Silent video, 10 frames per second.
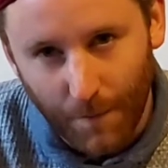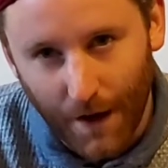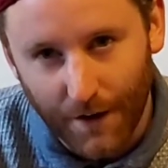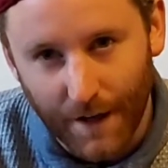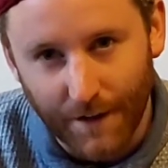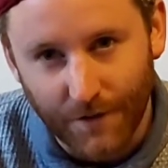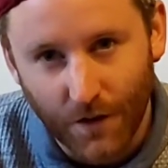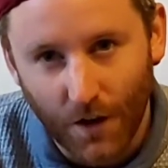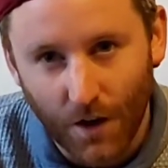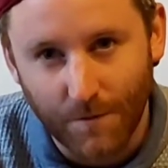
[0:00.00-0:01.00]
about it in
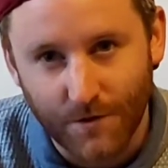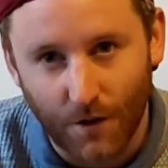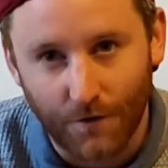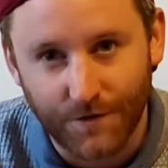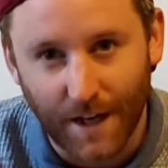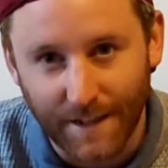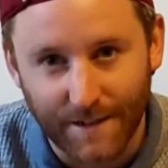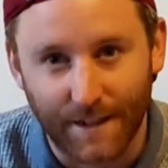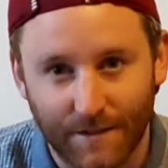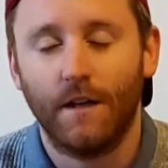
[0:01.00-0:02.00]
terms of
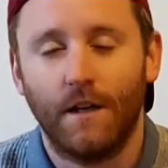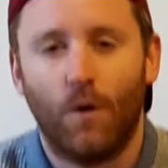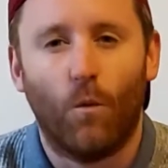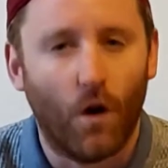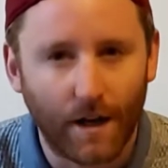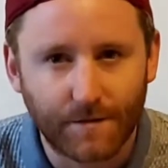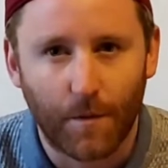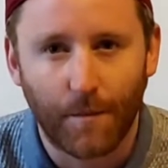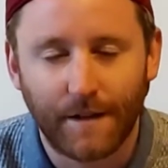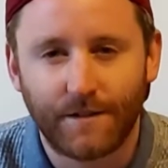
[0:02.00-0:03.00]
dating. Why is
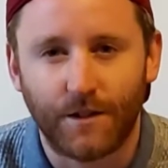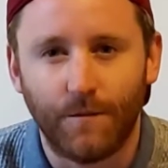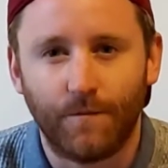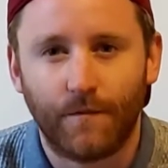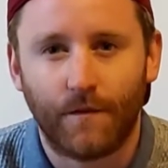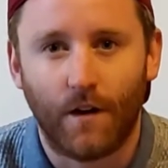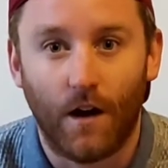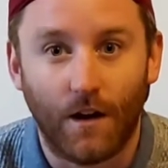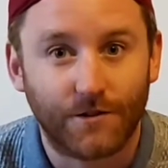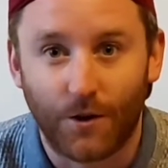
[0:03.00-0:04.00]
momentum
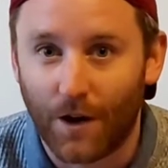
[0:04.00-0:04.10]
so